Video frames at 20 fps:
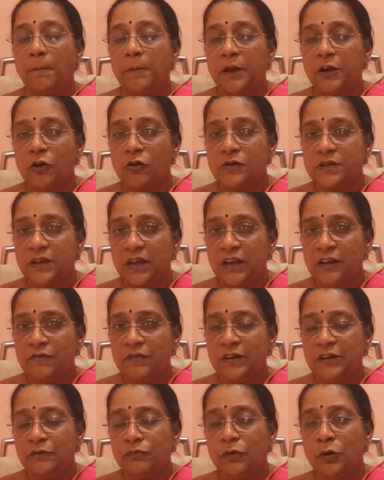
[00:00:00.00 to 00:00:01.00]
because
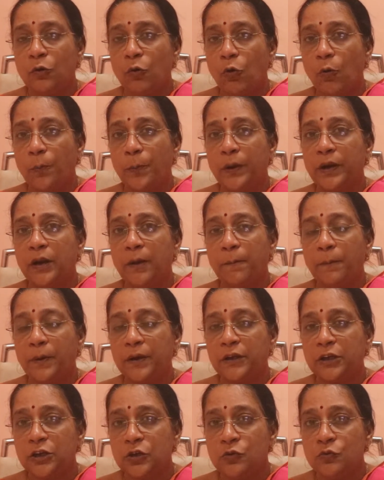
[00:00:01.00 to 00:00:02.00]
event will open up
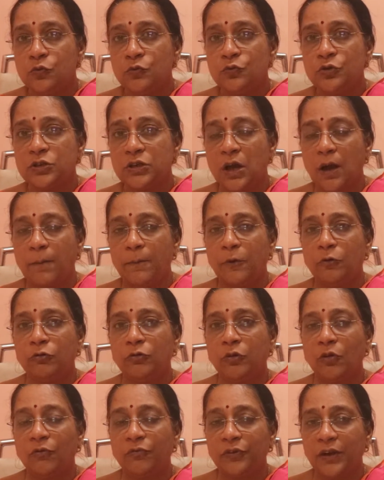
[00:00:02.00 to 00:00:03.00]
a huge
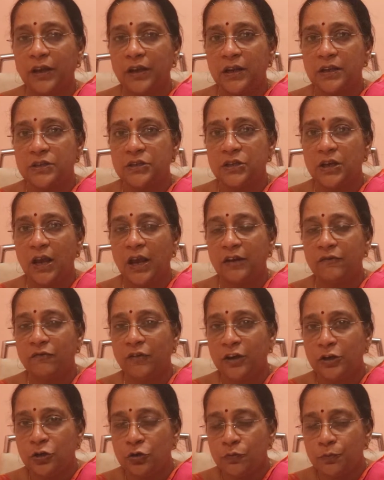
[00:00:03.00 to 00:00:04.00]
amount of energy,
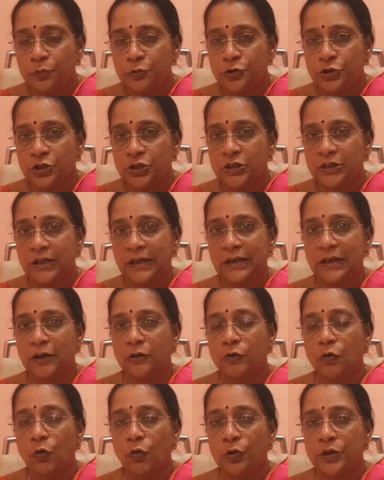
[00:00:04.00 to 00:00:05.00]
and when you push it, it
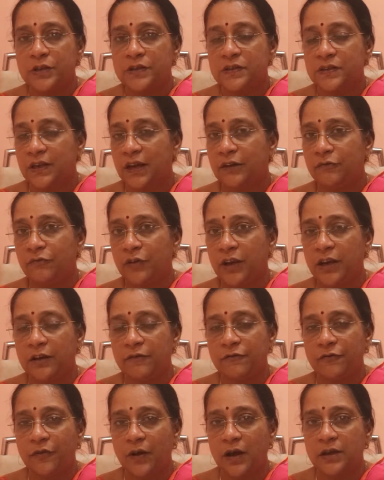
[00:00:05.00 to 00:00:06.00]
will go inside
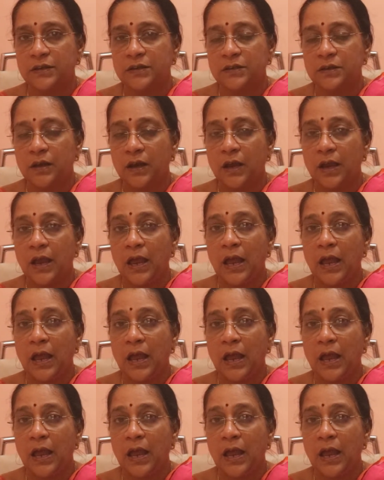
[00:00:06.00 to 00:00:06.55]
very fast.